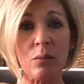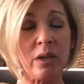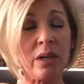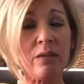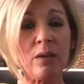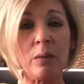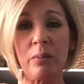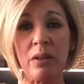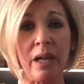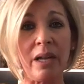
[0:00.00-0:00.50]
we'll
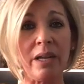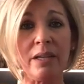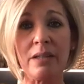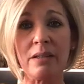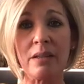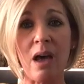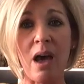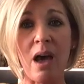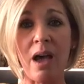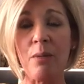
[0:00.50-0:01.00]
give you plenty
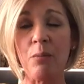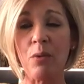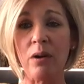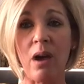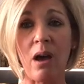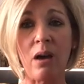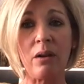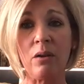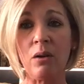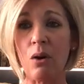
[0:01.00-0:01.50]
of time. We're
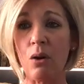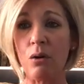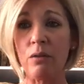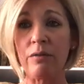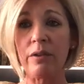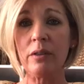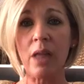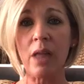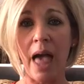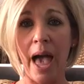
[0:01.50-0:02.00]
not going to
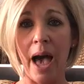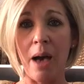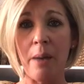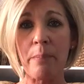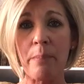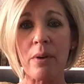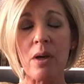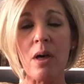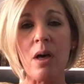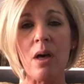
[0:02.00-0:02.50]
overlap.